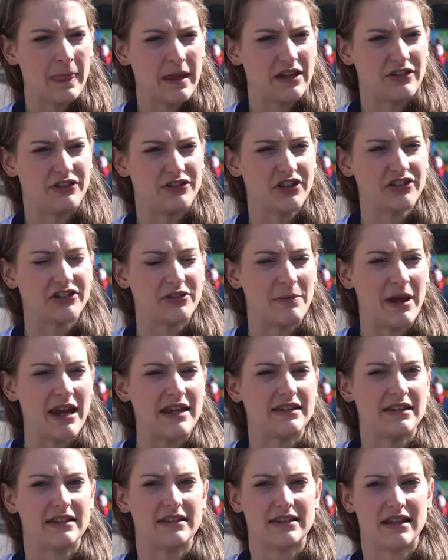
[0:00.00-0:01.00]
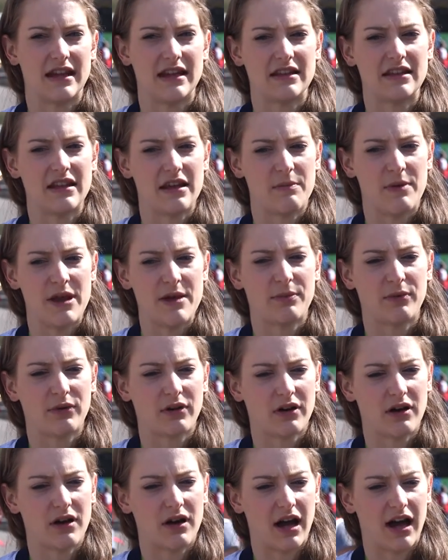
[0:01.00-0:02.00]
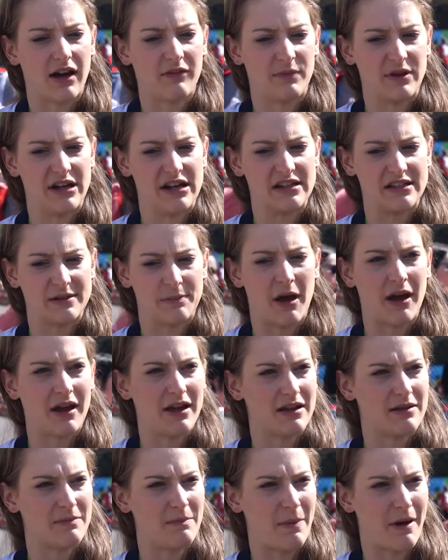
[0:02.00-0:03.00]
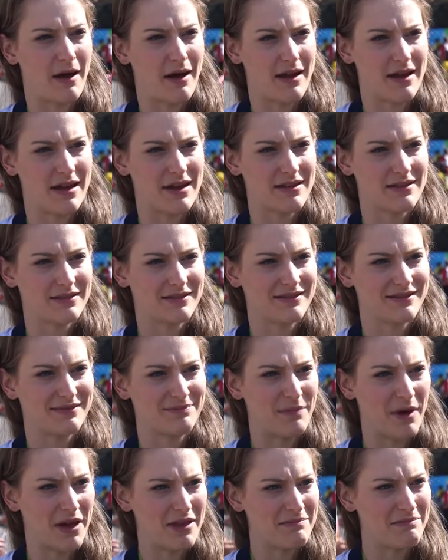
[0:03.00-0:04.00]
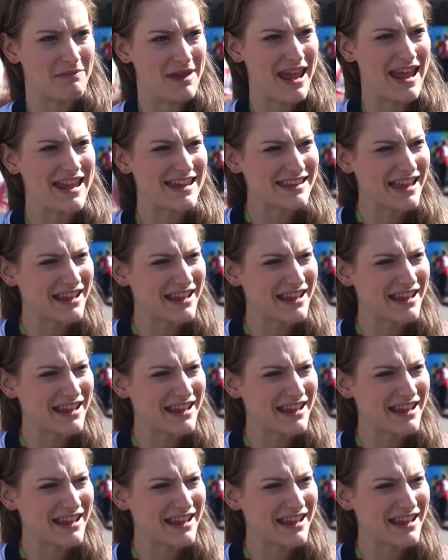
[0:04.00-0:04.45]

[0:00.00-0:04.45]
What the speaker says: it's just amazing seeing that people have been inspired by me.